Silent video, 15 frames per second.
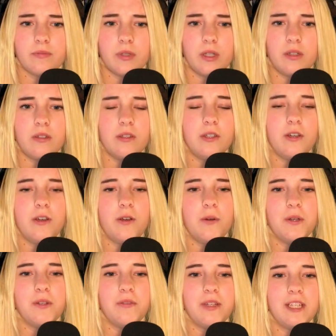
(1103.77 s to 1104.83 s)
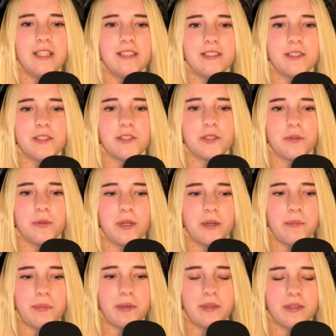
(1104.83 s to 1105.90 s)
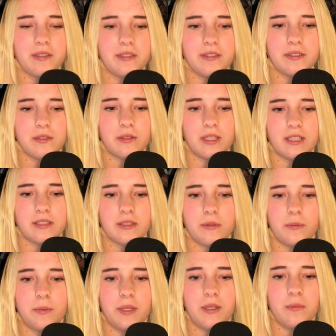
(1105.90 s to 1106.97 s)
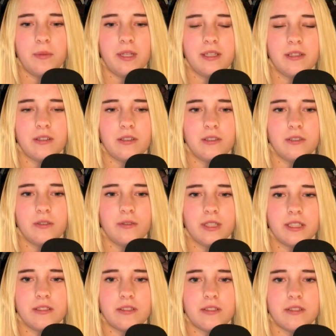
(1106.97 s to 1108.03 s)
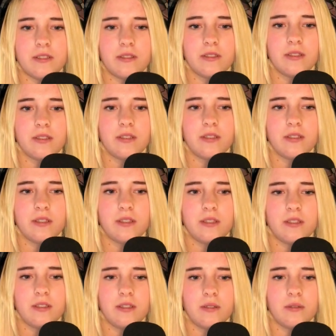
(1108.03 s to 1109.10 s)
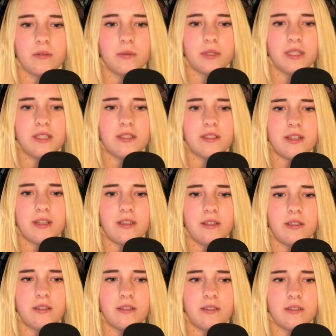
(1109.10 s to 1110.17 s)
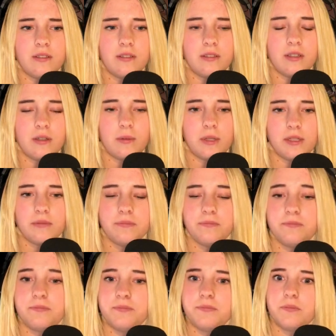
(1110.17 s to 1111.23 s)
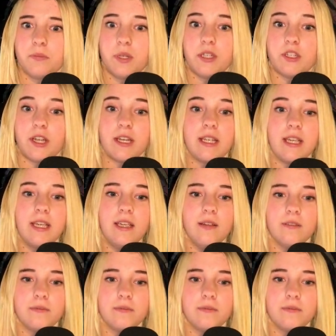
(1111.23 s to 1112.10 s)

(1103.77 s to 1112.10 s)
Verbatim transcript: Oh no, the vial didn't show up. You collected a Wiggenweld, all your vials. What did you say? Oh well. We're done here.